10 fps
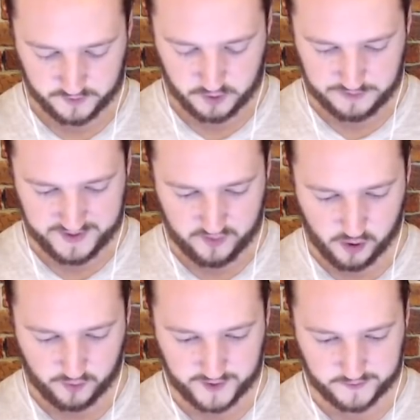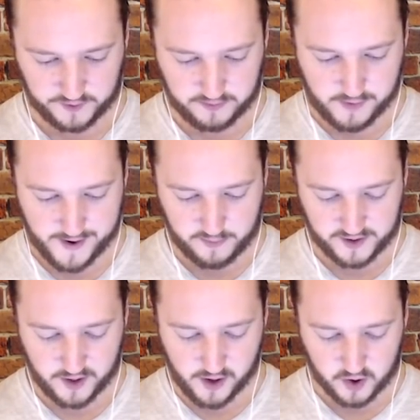Doing a bit of work right there with the miner,
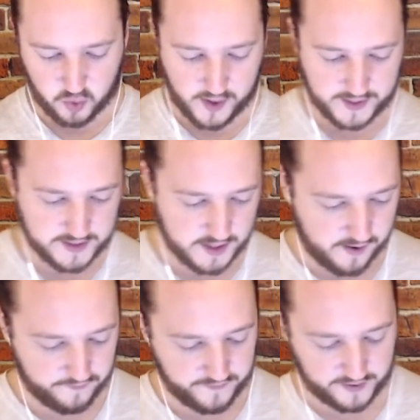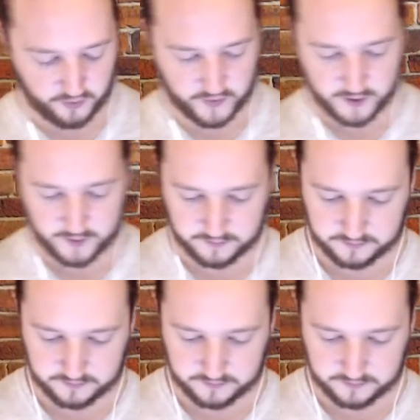but not quite enough, I don't think.